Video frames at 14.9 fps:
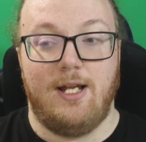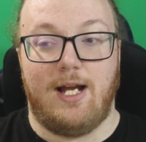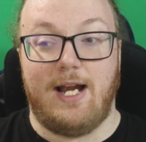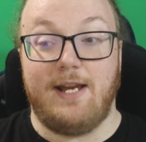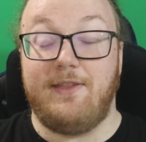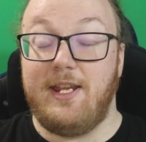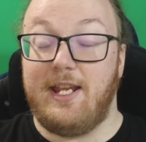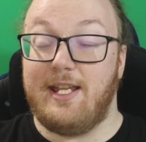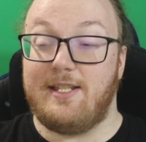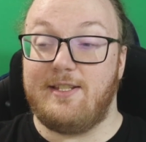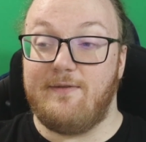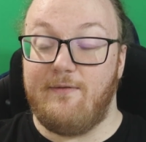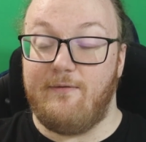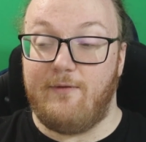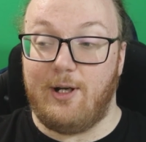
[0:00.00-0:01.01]
I think it's
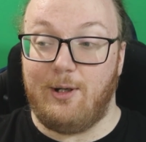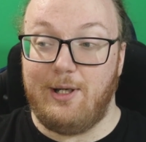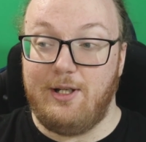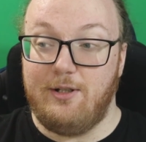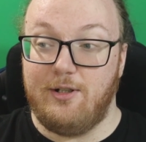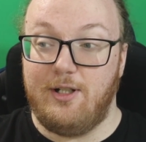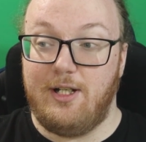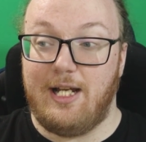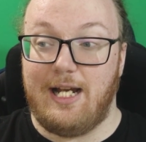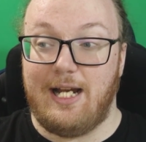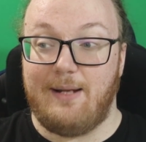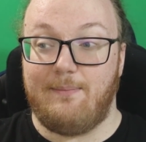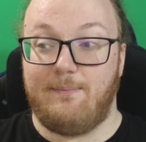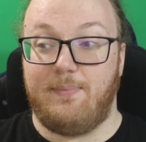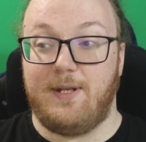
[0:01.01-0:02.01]
very good
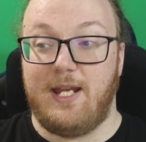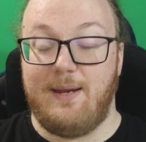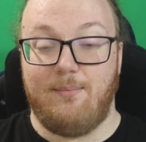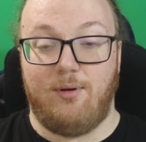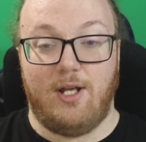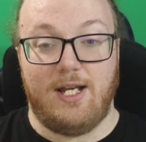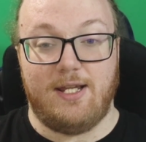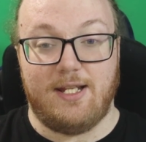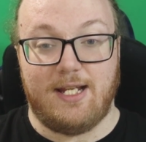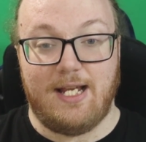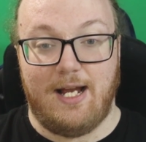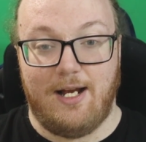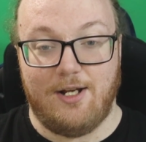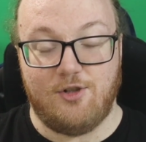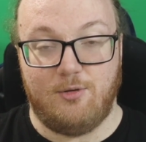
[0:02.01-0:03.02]
at gameplay at the
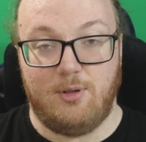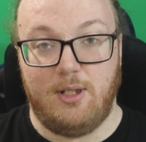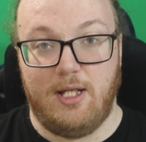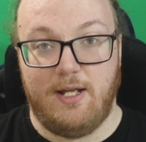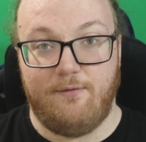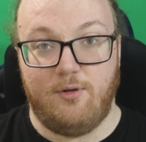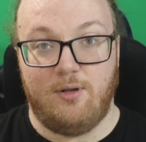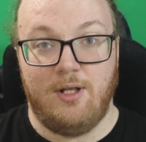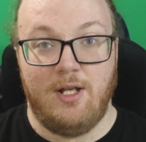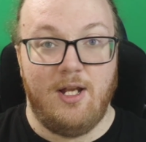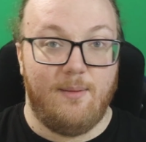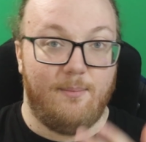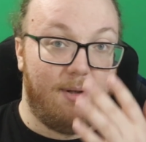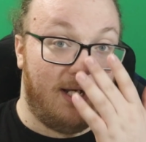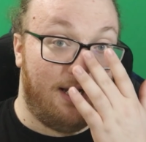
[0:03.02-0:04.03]
casual level,
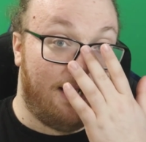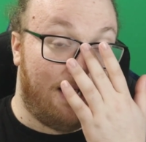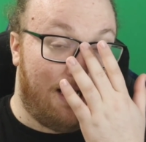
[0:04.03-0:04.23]
but